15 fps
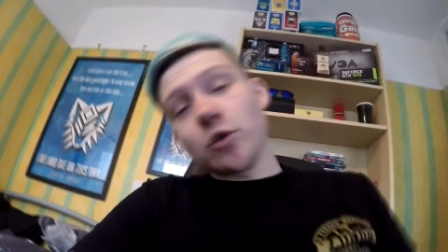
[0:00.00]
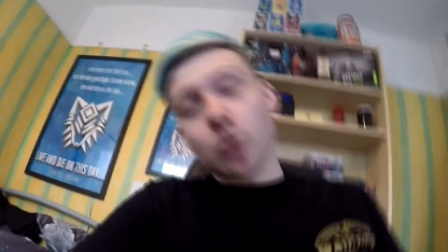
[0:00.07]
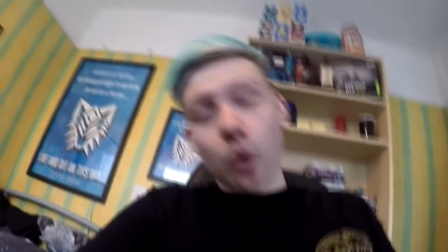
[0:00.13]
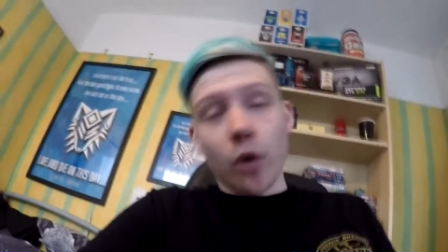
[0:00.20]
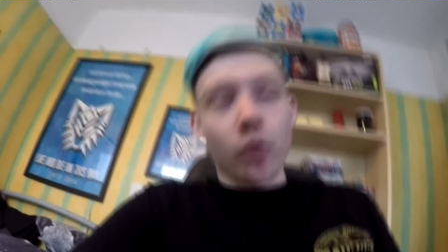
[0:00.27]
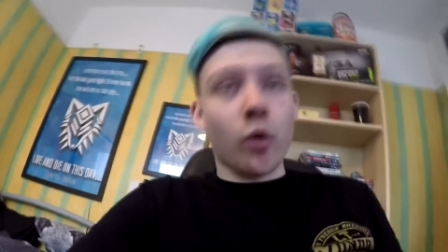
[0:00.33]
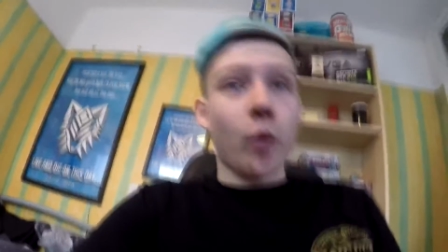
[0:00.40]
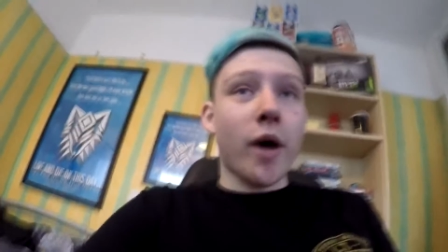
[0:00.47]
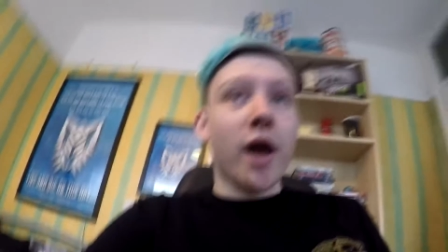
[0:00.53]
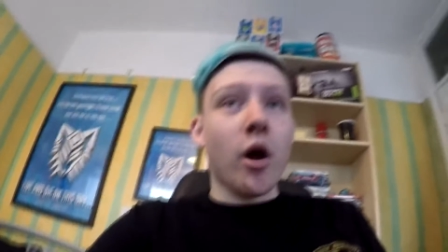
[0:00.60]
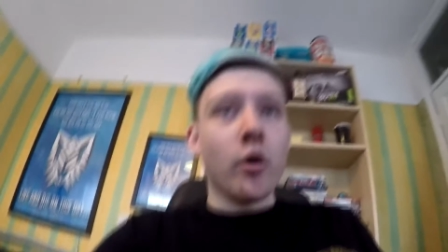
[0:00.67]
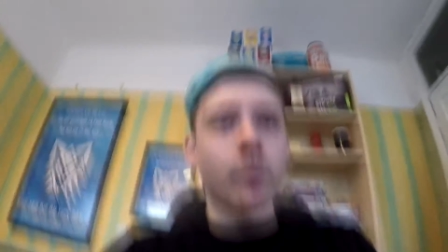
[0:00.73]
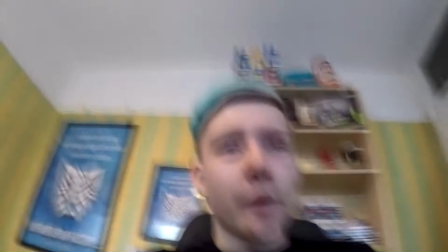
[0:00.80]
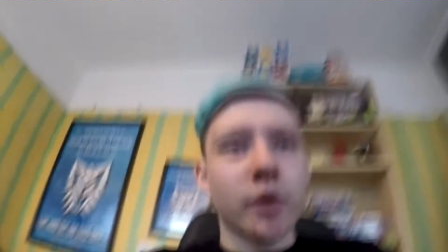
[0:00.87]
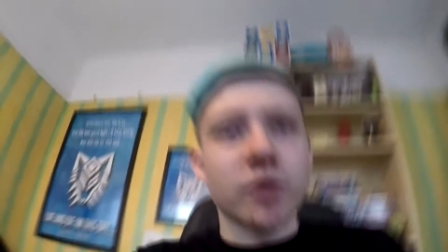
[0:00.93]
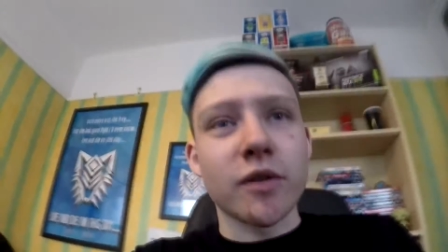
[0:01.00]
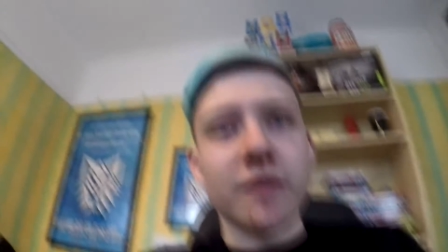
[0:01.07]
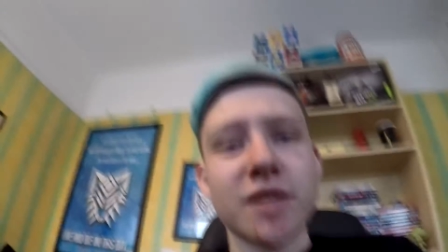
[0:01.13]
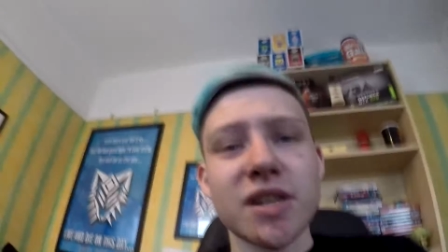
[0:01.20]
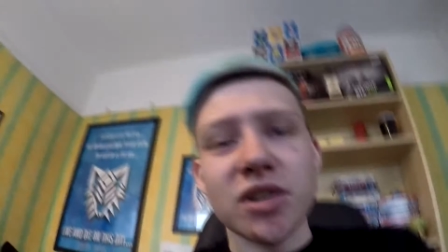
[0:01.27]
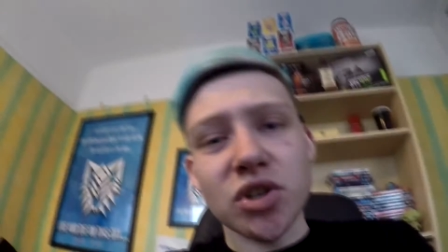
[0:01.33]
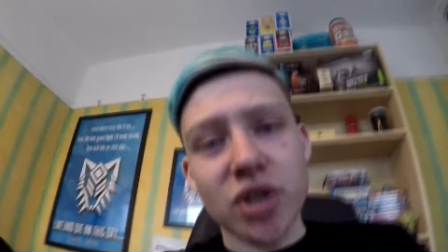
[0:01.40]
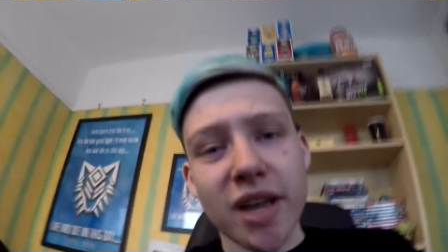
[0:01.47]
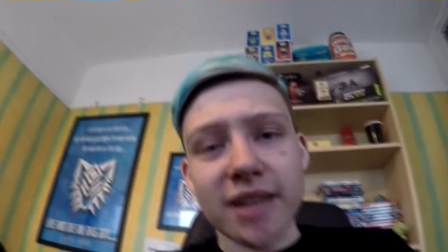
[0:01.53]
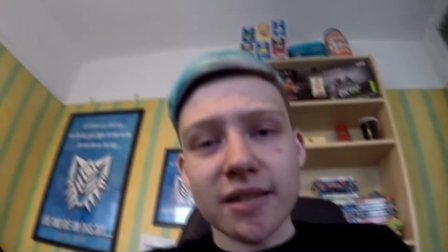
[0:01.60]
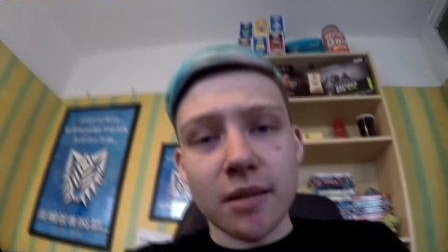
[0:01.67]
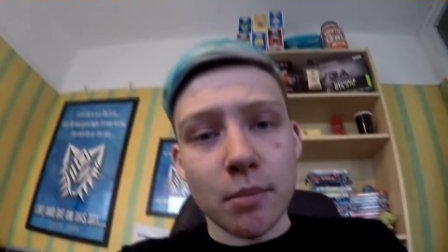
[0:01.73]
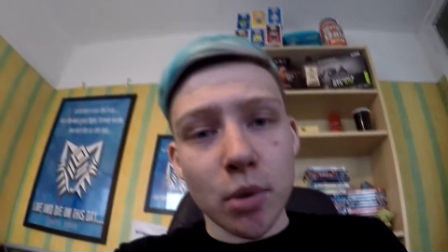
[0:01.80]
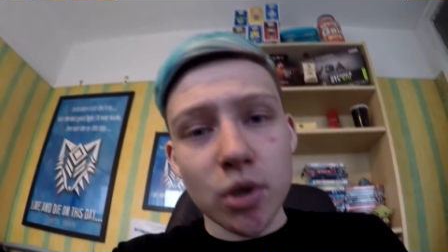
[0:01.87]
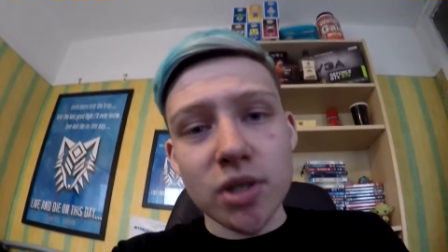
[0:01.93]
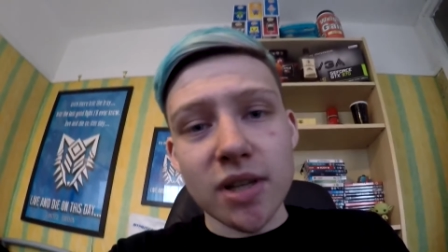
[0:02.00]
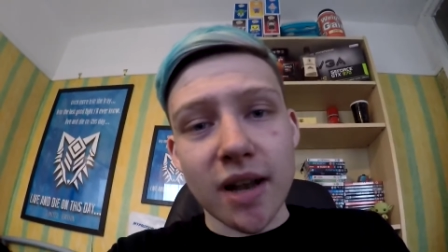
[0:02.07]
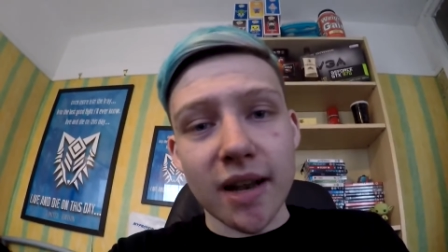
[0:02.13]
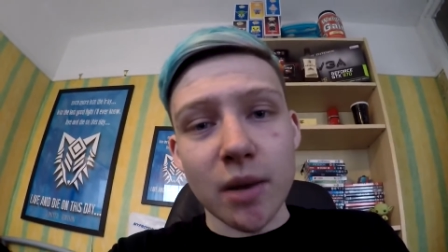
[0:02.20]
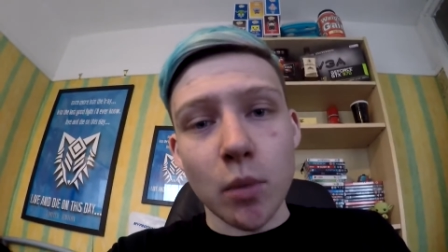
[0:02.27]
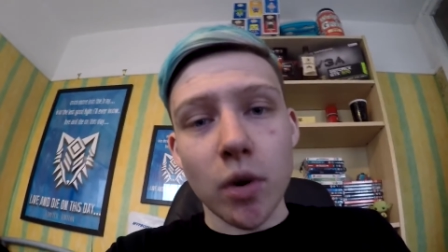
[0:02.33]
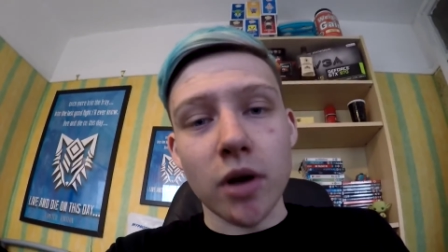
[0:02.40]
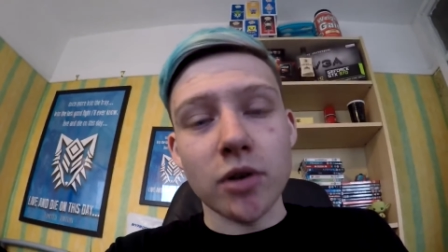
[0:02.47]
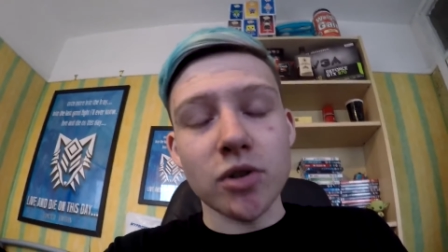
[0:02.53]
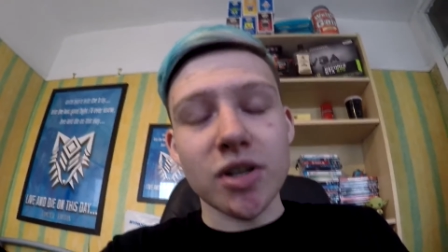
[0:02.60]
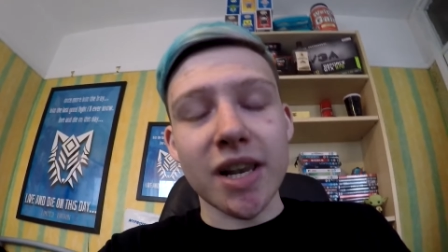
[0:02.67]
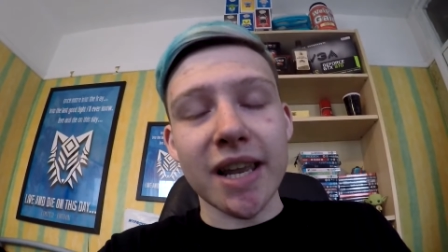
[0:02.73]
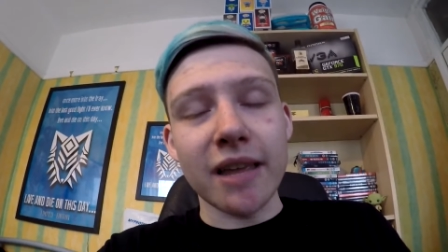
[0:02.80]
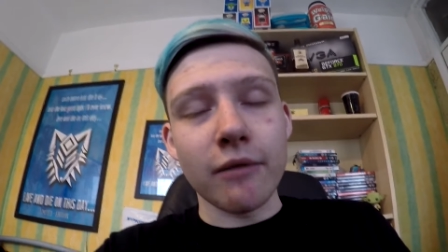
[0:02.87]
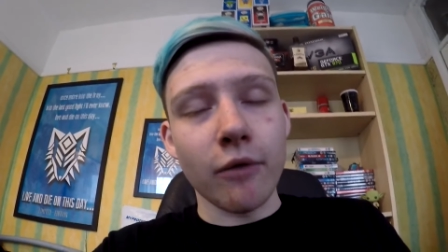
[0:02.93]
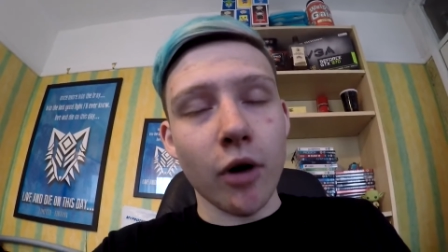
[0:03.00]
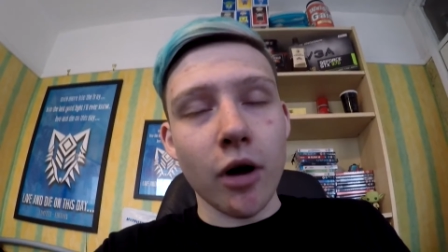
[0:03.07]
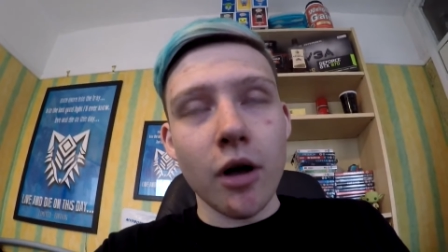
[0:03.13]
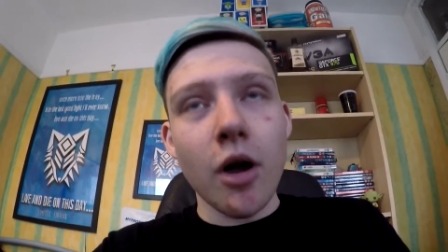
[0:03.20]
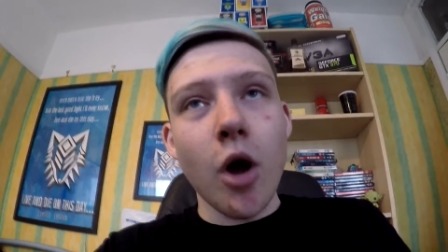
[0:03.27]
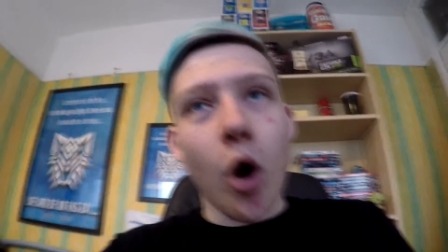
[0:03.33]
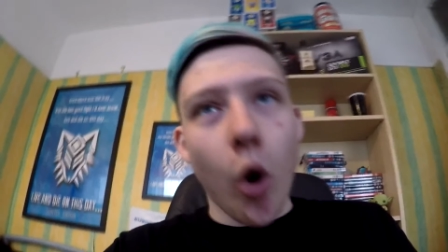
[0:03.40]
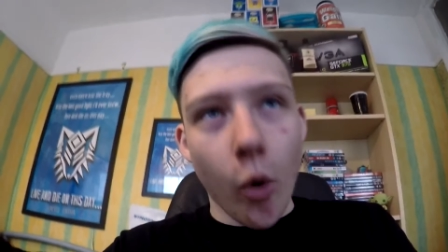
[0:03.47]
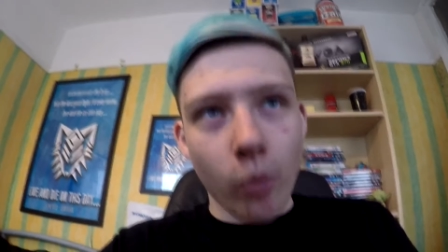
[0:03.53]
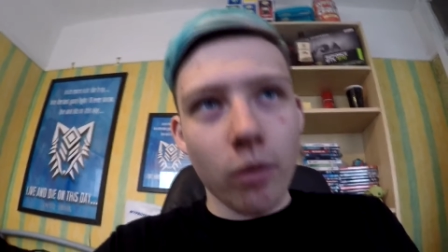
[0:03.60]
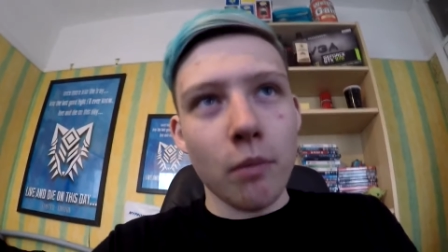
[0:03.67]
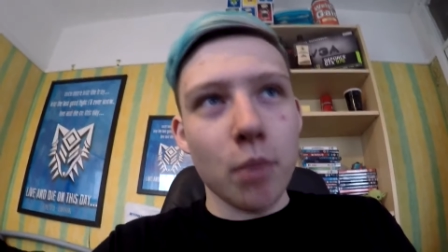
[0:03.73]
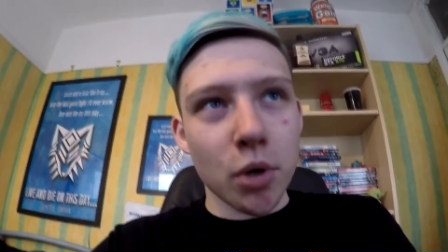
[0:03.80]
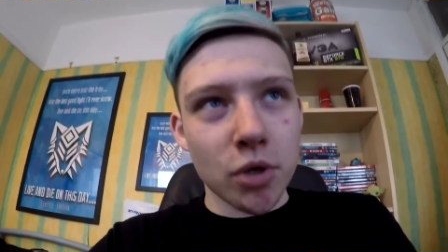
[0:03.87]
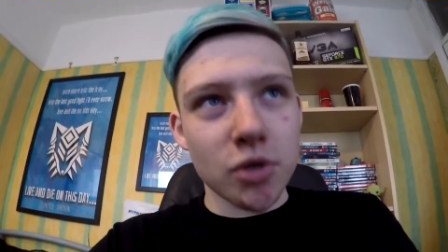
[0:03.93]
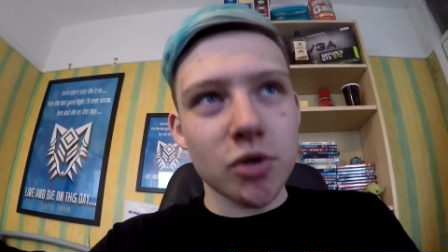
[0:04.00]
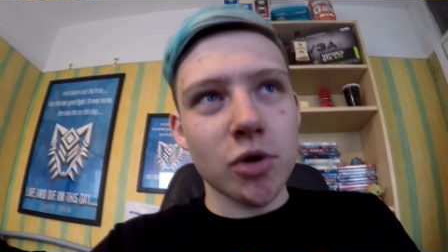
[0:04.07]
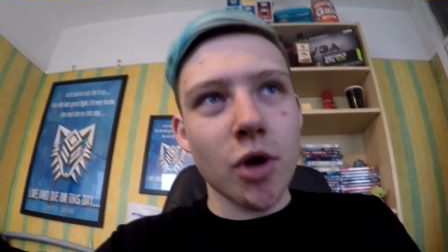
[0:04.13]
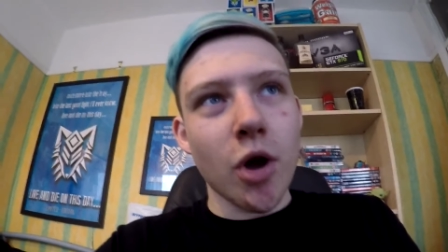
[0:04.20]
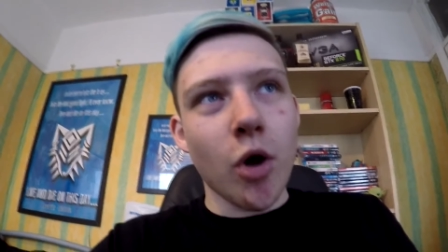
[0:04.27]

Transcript: to her on the way home because obviously she gets the bus and I didn't want to just leave her on the bus